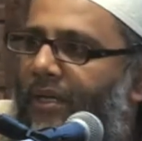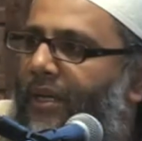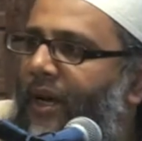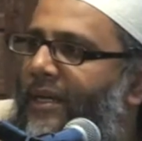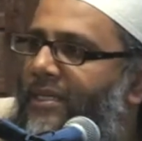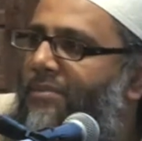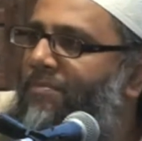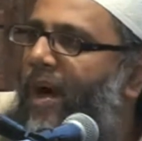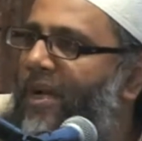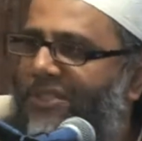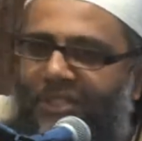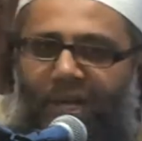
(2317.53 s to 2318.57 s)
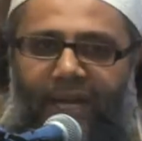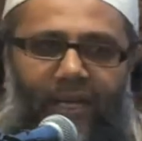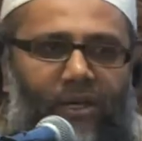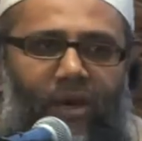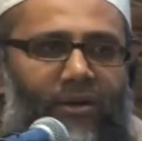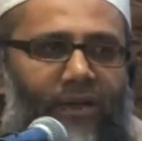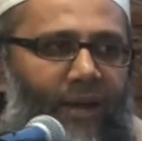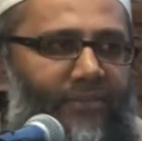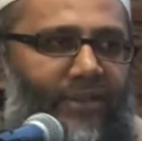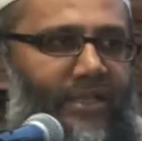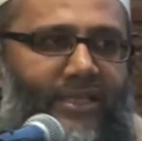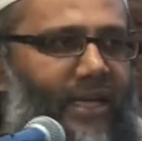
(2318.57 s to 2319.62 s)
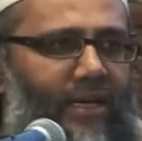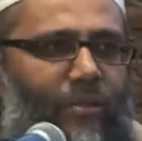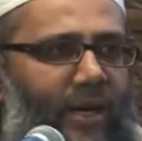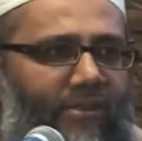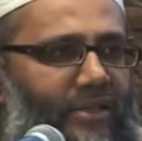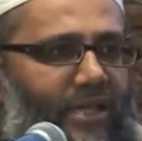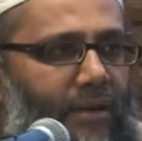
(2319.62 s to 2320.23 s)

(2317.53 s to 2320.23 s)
and it's past 9 o'clock, 9:30, 10, or whatever